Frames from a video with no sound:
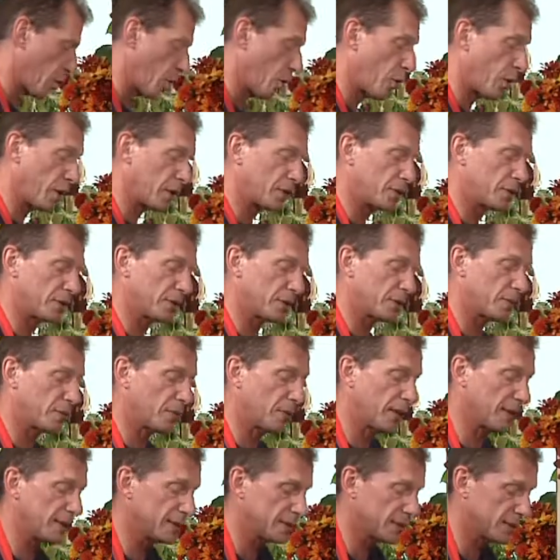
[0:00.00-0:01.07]
or until the
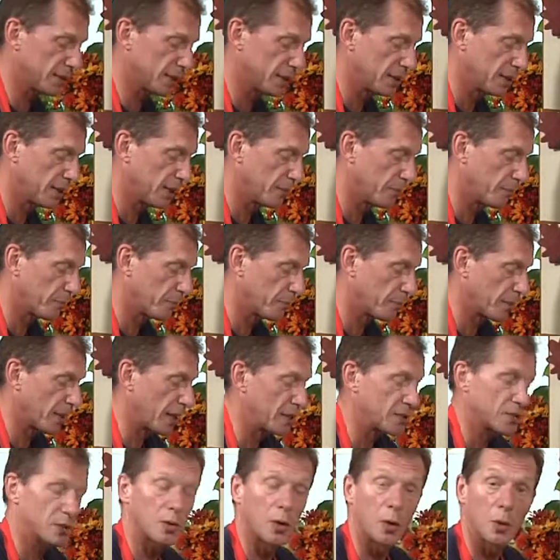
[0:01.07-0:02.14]
crust
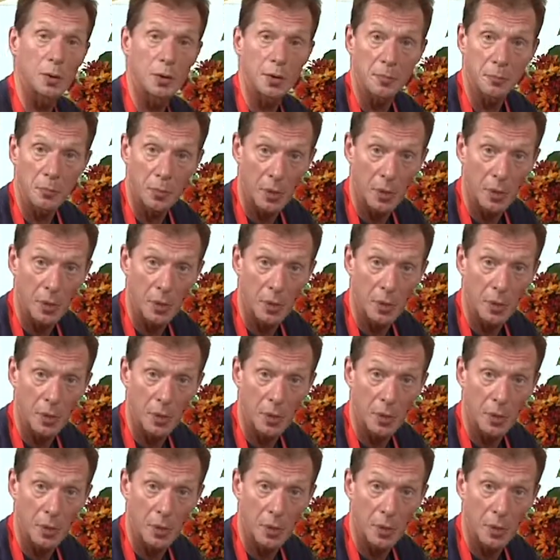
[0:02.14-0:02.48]
is golden